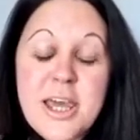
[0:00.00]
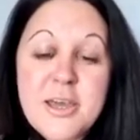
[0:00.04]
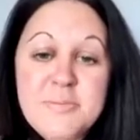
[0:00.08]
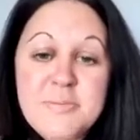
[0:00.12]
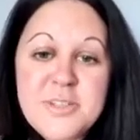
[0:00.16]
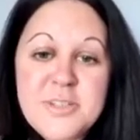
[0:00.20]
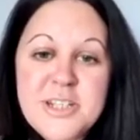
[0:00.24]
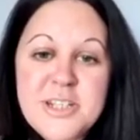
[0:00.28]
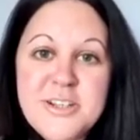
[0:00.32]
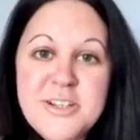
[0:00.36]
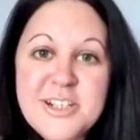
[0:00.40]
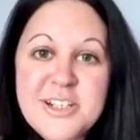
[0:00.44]

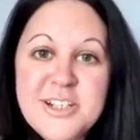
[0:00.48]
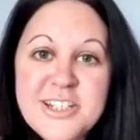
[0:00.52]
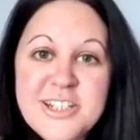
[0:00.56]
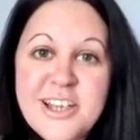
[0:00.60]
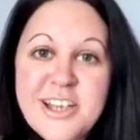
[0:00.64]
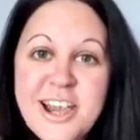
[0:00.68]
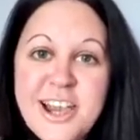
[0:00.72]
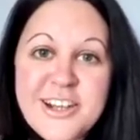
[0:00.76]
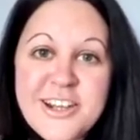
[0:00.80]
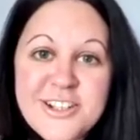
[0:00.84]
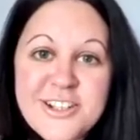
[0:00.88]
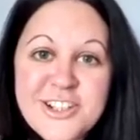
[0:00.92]
So
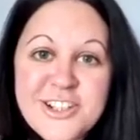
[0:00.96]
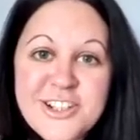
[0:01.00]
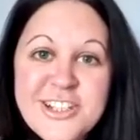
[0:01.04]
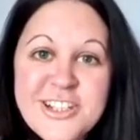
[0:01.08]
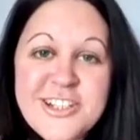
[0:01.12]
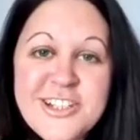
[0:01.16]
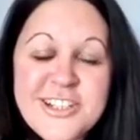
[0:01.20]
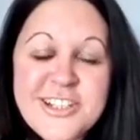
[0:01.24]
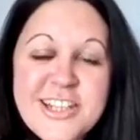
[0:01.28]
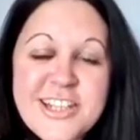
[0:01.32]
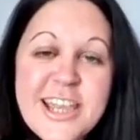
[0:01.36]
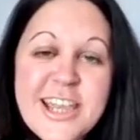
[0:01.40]
decided
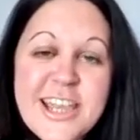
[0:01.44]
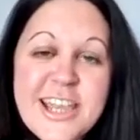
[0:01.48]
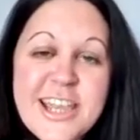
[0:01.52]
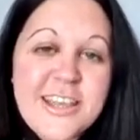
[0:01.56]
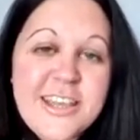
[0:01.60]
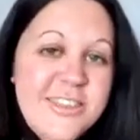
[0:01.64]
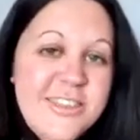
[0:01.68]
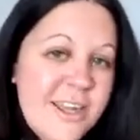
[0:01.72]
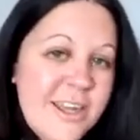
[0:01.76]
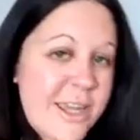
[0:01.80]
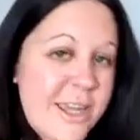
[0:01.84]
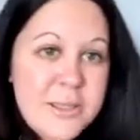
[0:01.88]
just to take
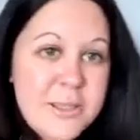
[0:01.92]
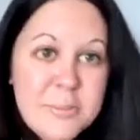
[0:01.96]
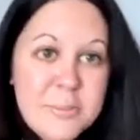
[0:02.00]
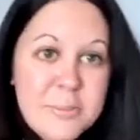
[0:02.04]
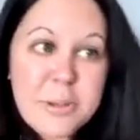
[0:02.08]
the leap.